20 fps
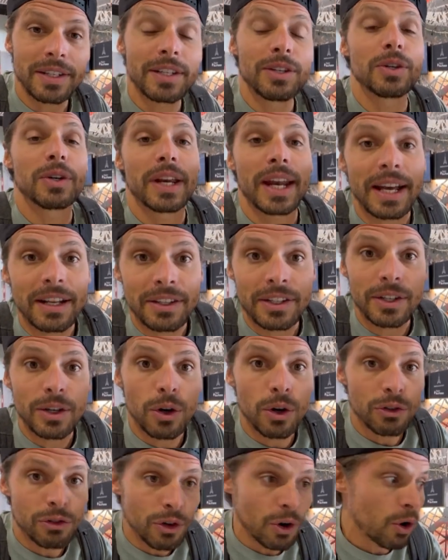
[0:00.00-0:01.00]
And you can actually
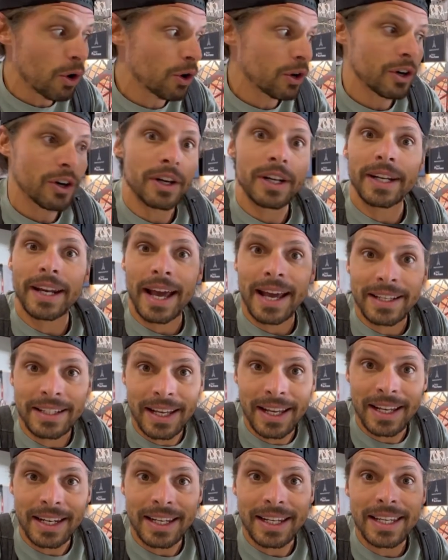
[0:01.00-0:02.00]
also order it as
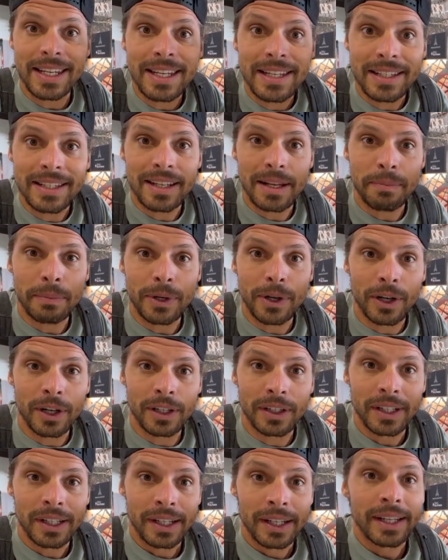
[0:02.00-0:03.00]
an eSIM card.